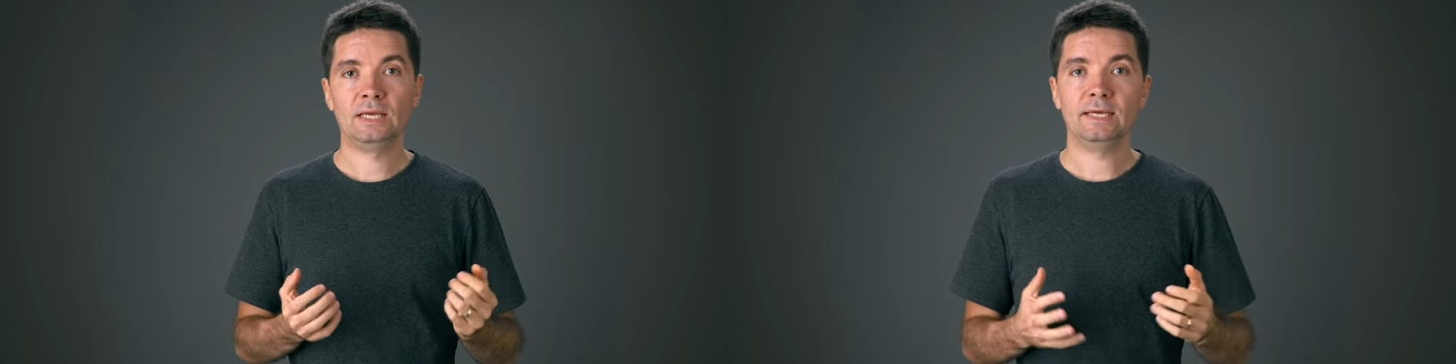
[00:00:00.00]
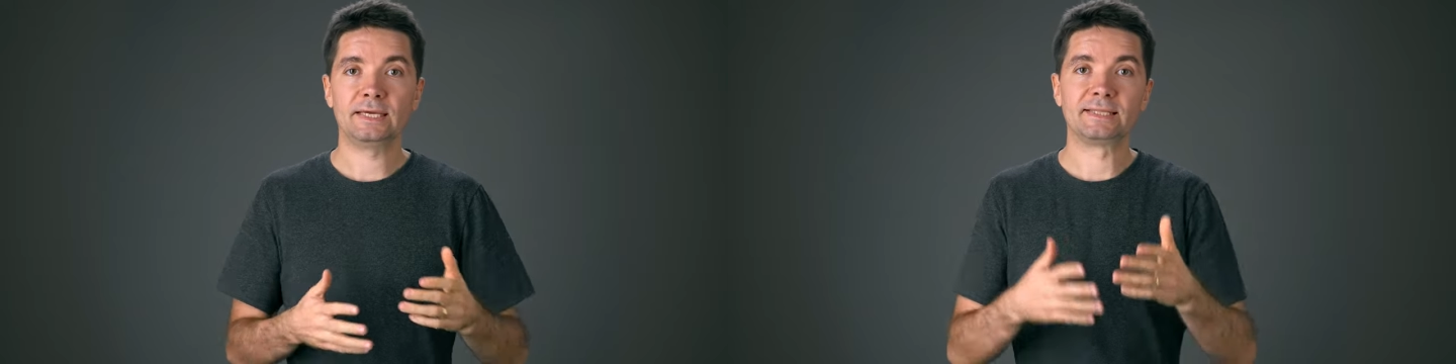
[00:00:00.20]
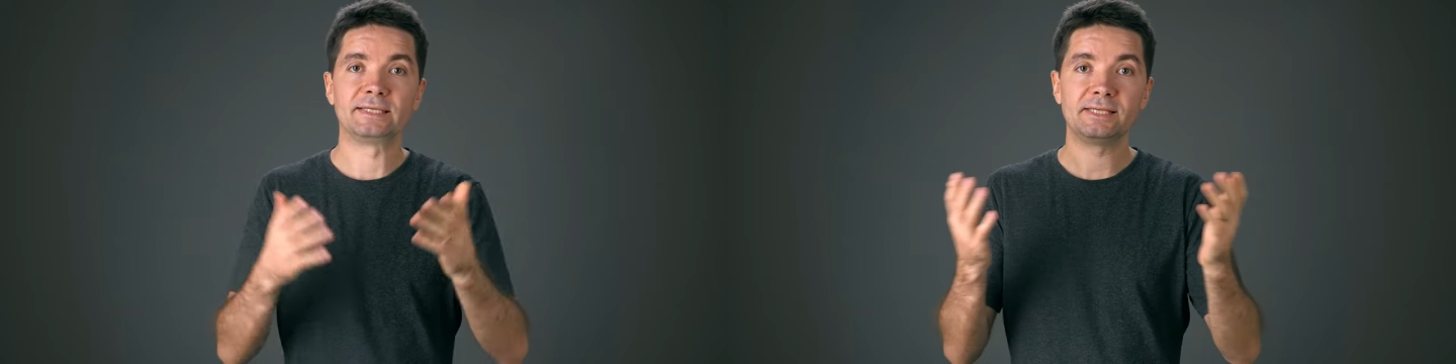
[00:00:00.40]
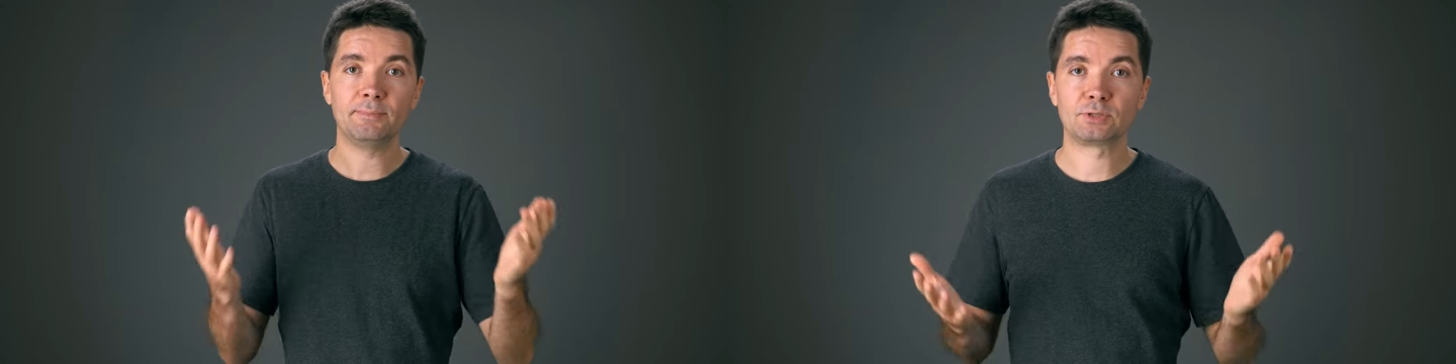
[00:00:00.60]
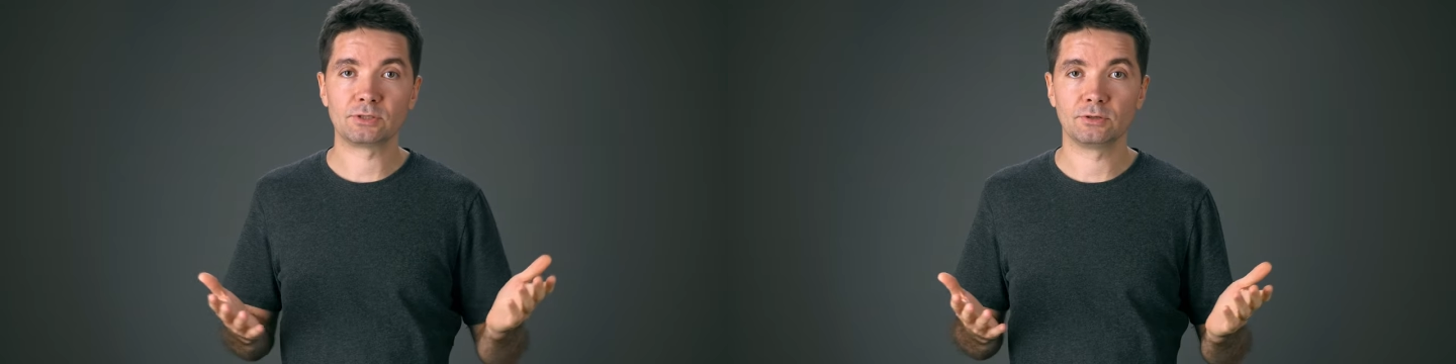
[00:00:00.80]
In this
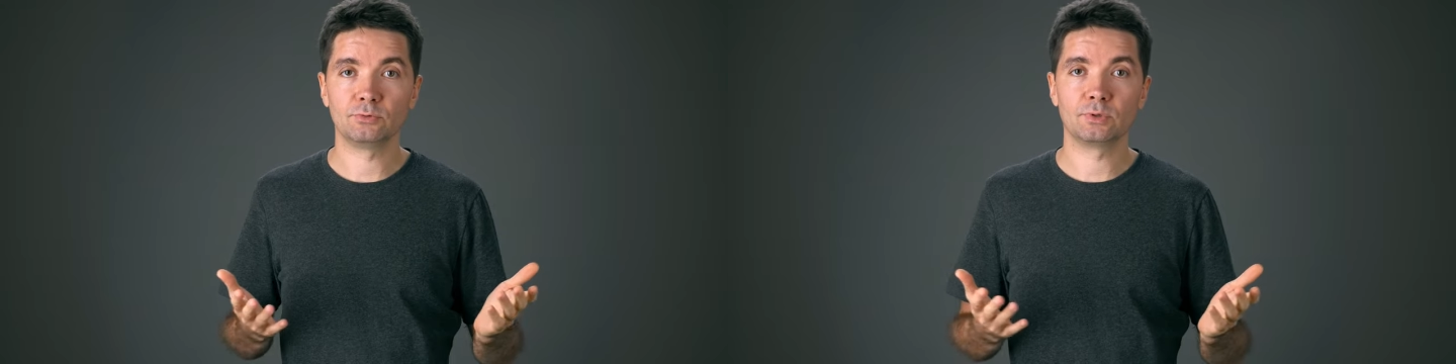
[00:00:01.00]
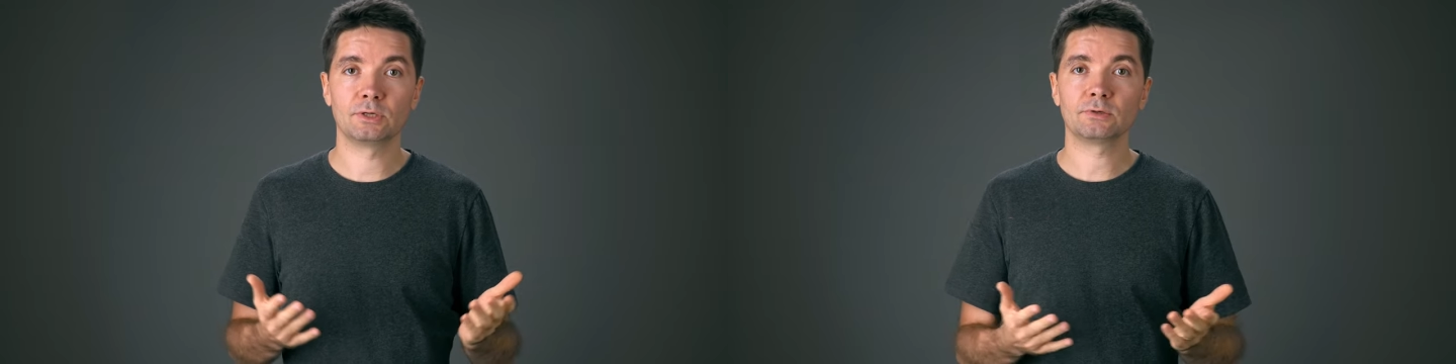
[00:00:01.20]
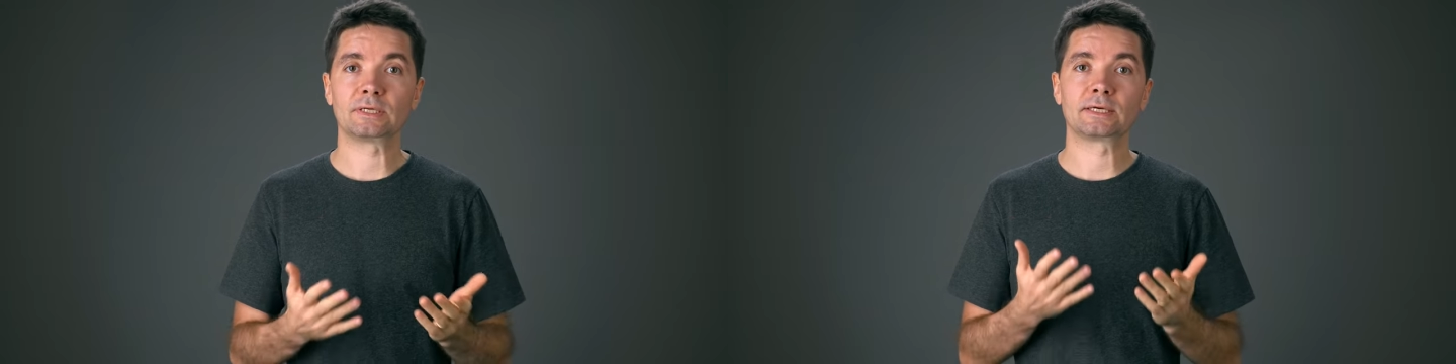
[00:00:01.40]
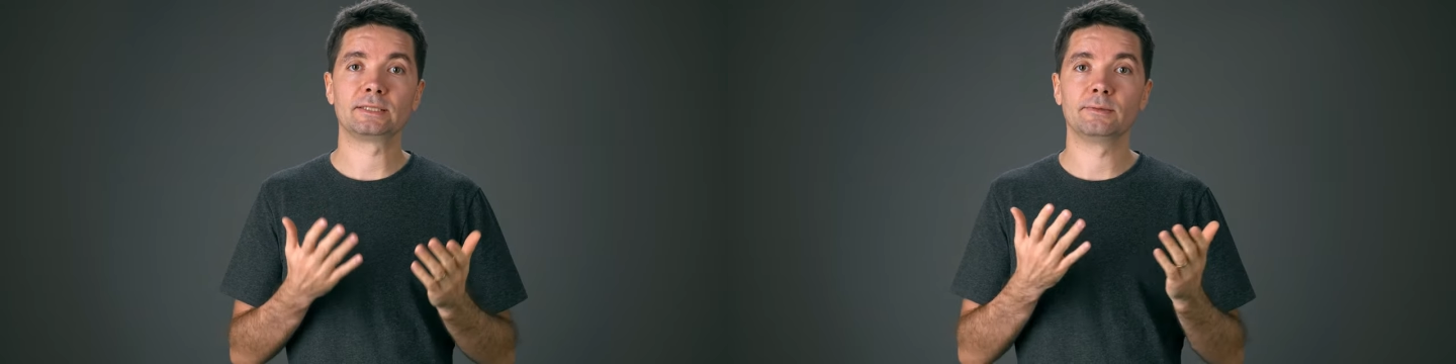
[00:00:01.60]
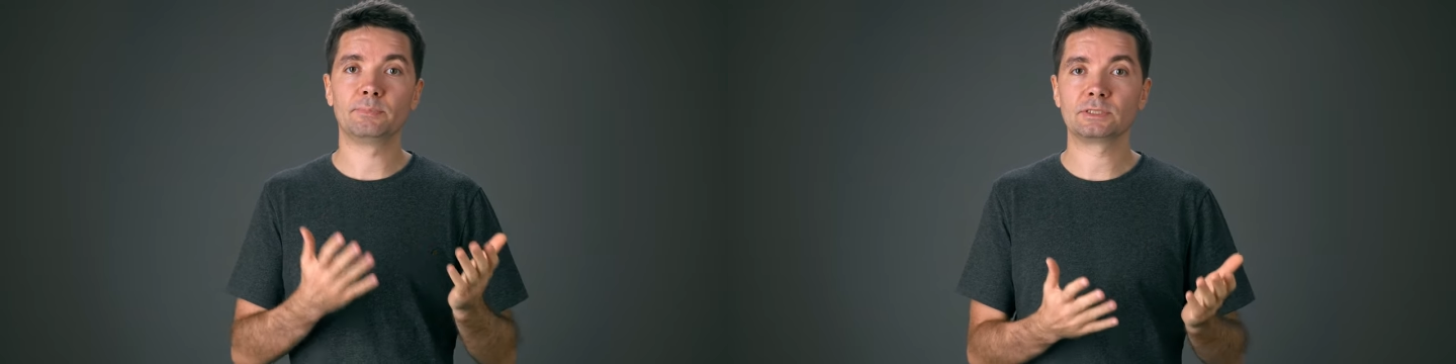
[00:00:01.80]
episode, we're looking at
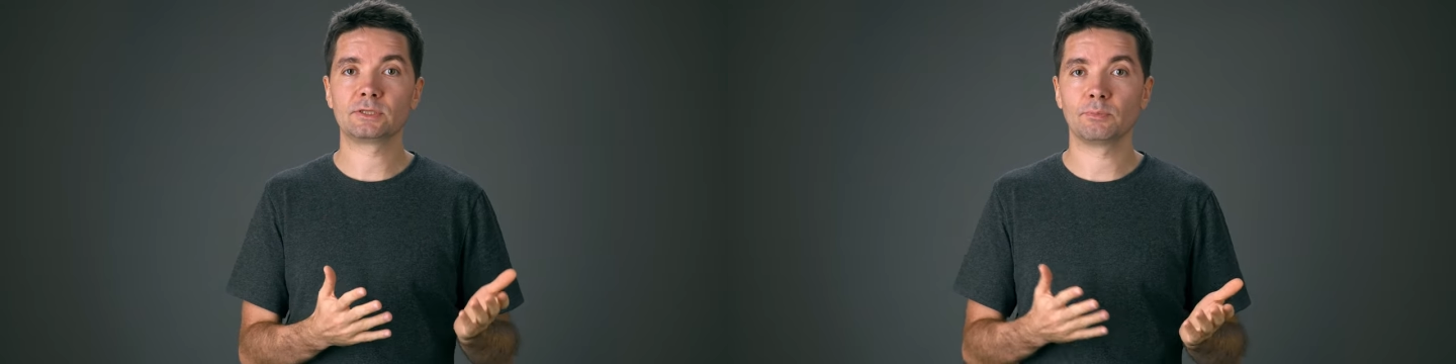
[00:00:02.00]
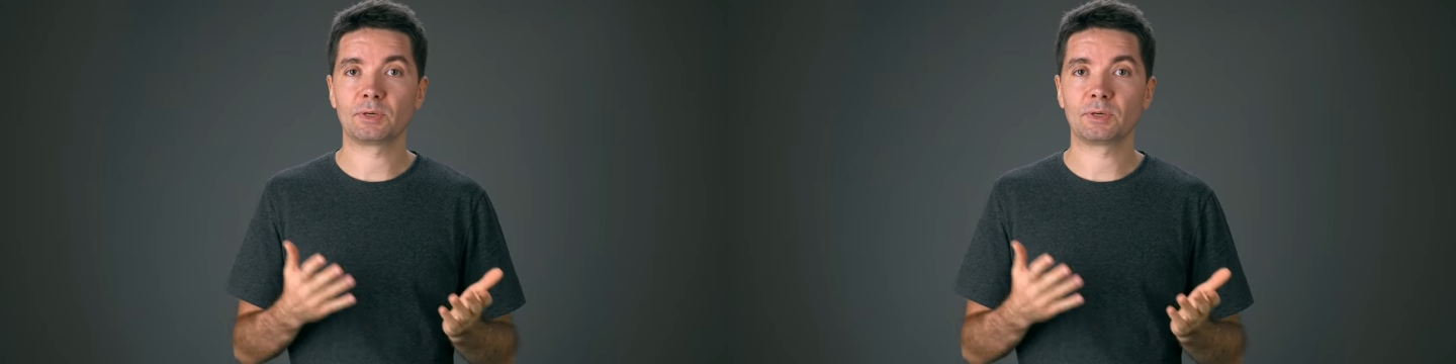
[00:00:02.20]
the pitstop